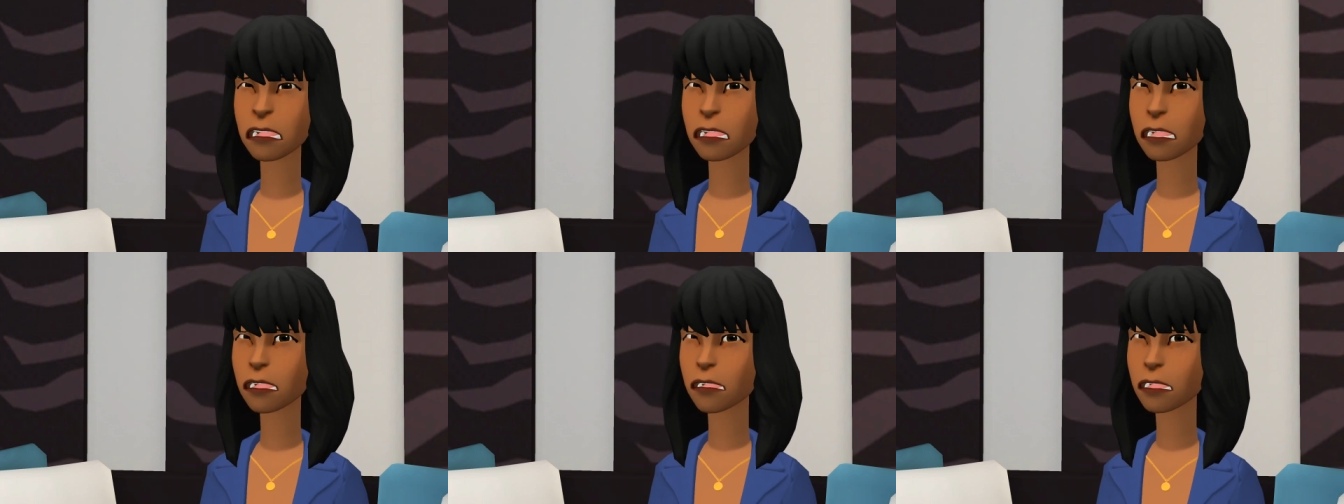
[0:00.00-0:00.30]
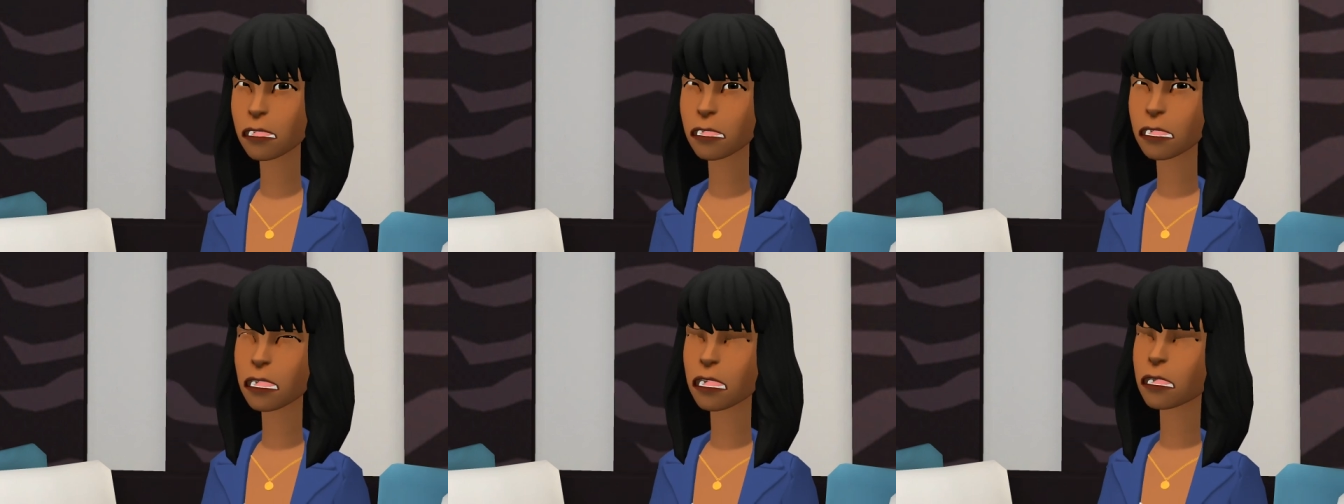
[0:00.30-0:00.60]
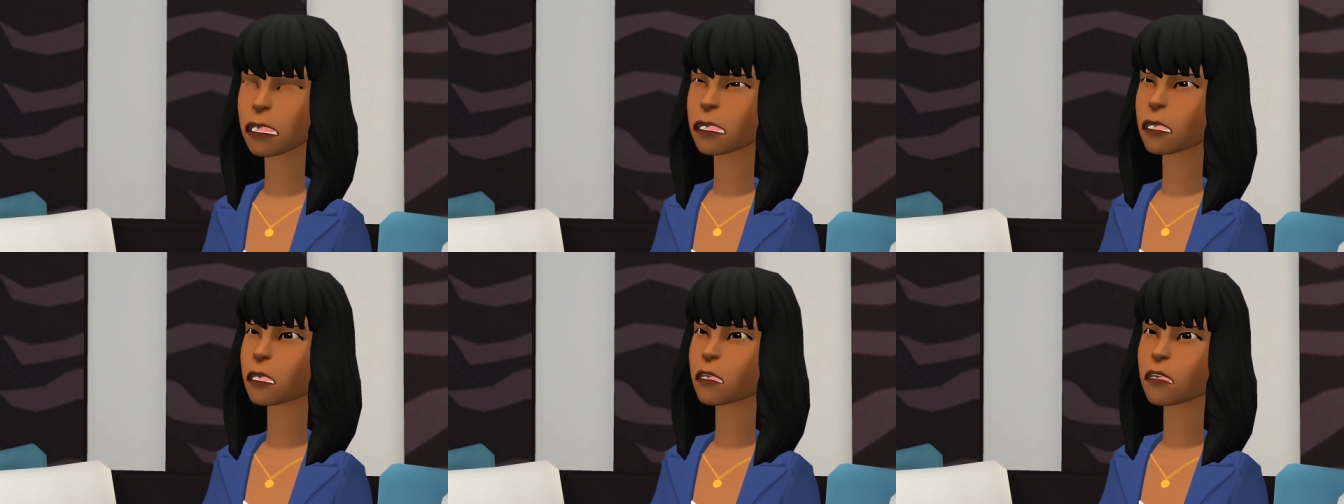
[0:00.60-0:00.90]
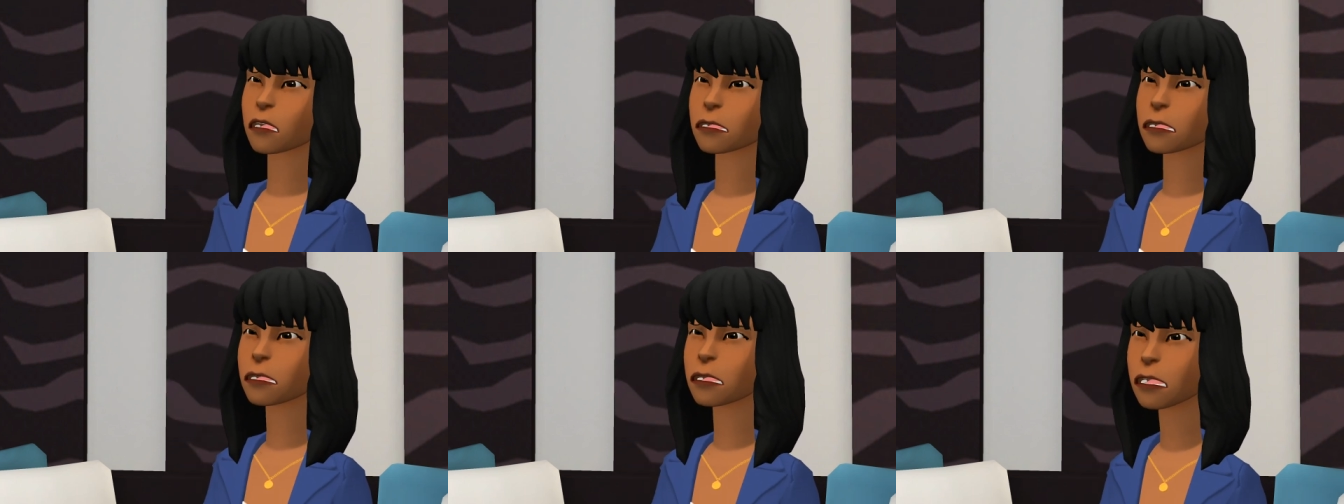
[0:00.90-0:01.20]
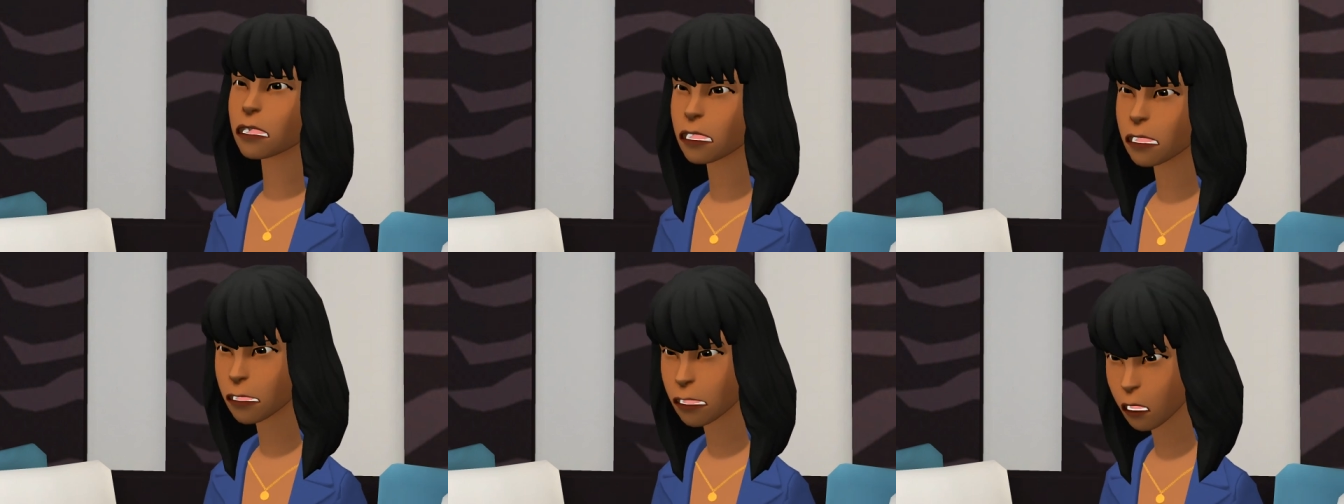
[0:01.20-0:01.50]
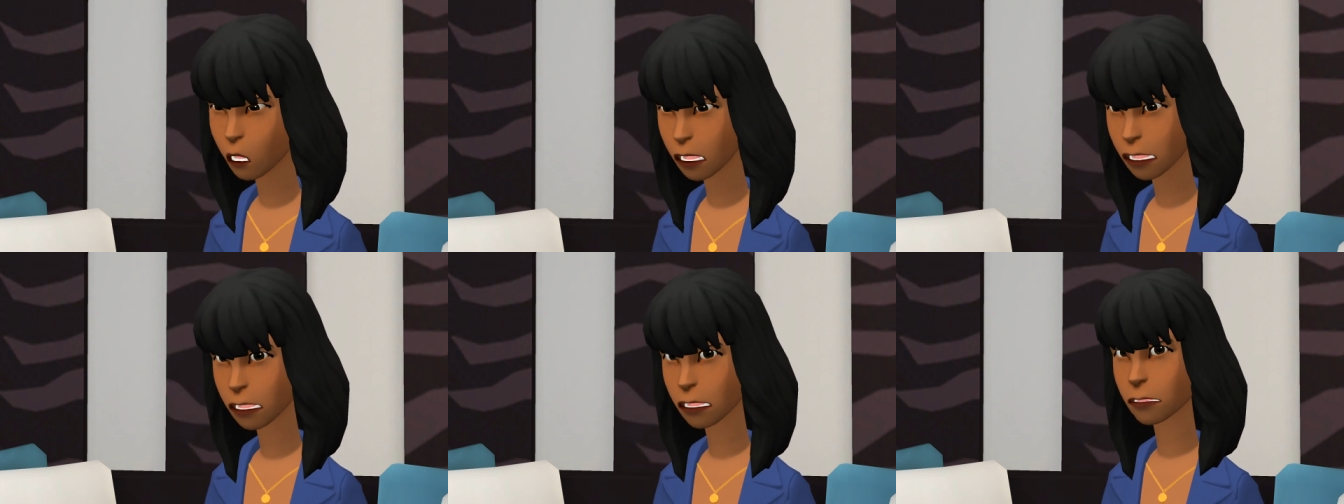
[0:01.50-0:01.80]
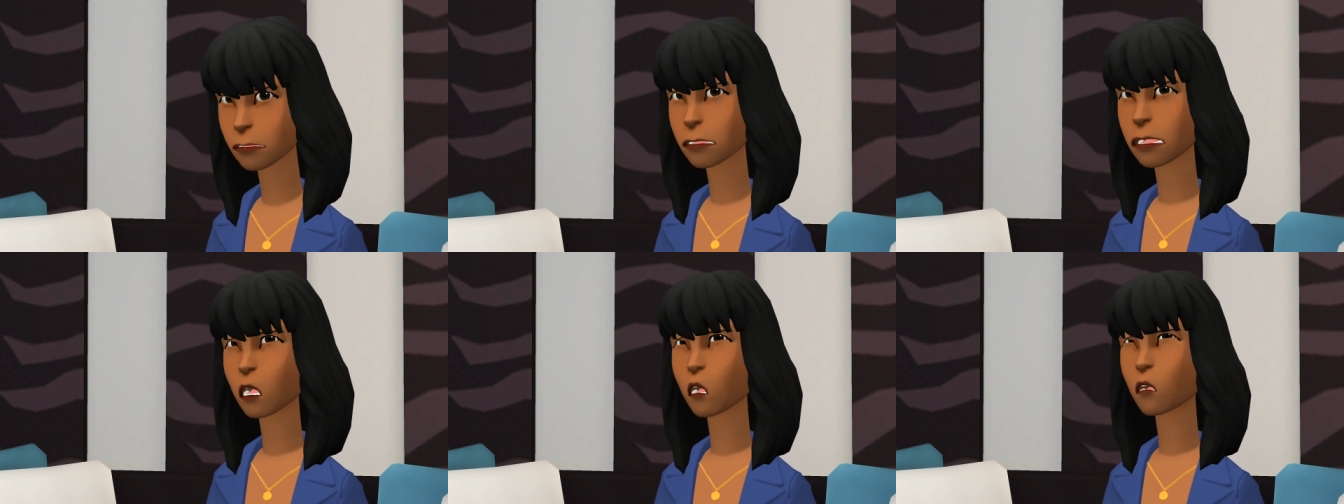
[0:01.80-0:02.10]
of love and undeserved kindness to
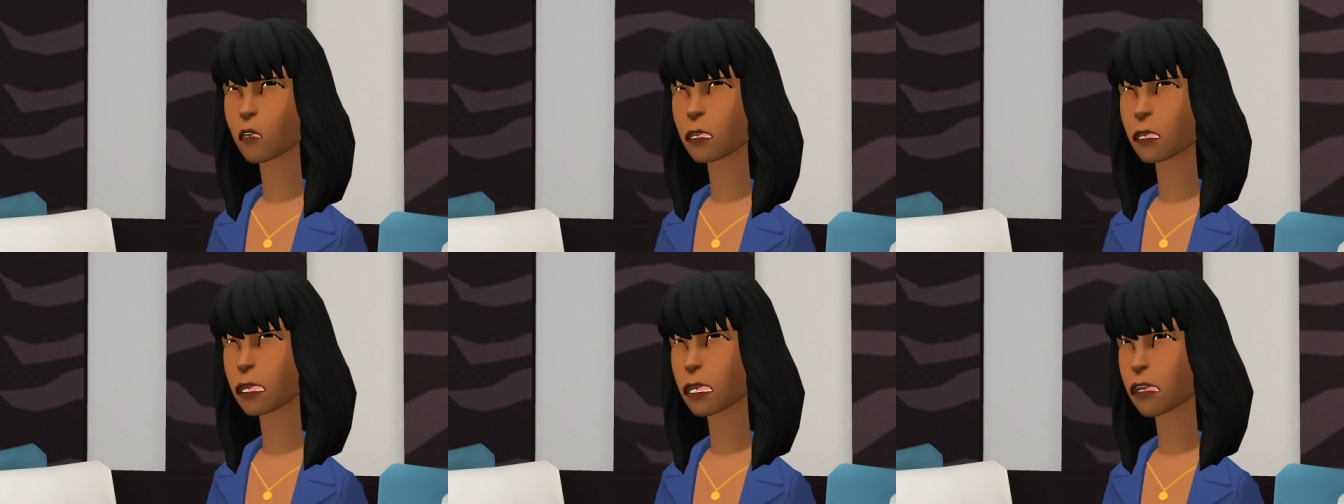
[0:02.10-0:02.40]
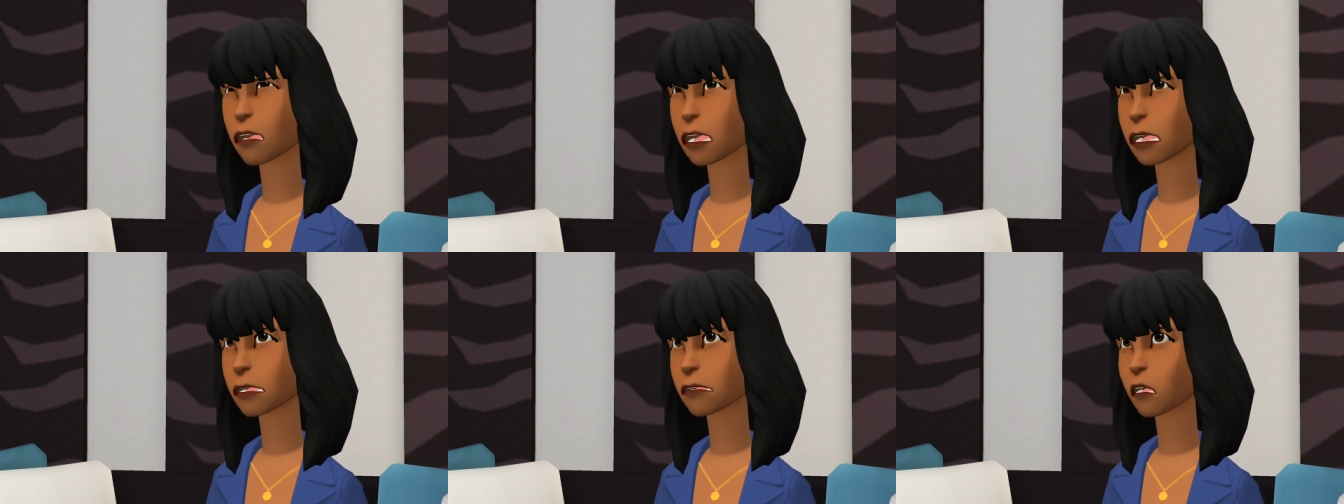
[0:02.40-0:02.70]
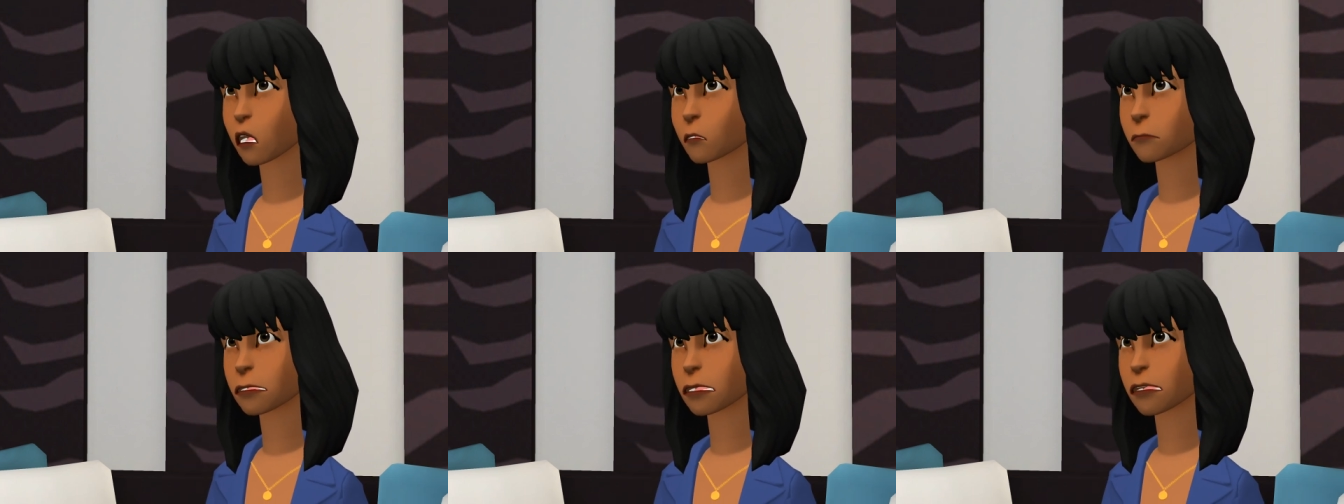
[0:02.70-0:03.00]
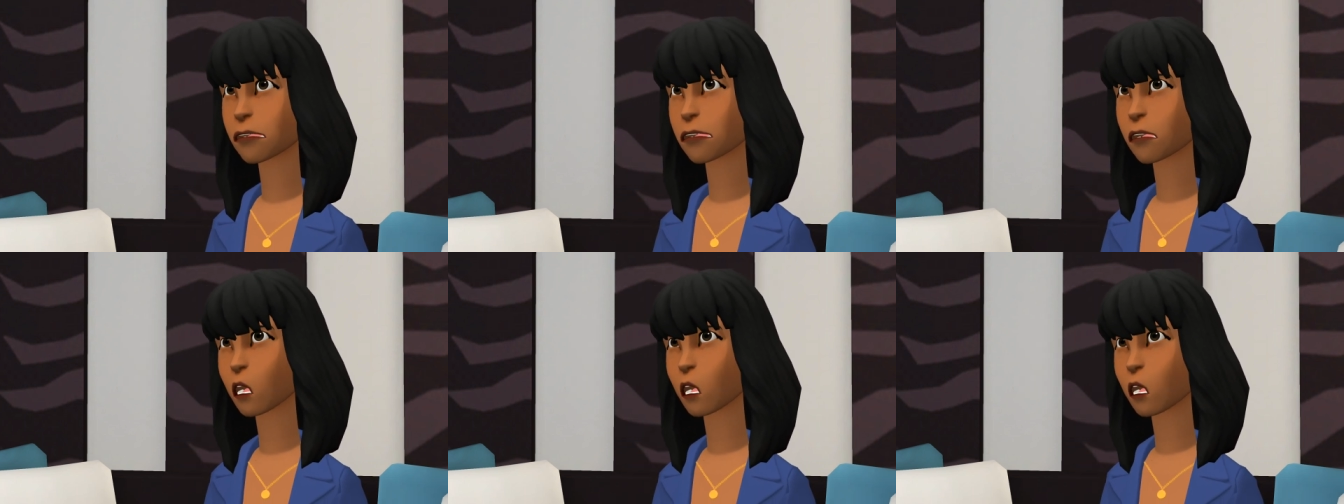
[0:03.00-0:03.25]
ask your forgiveness for my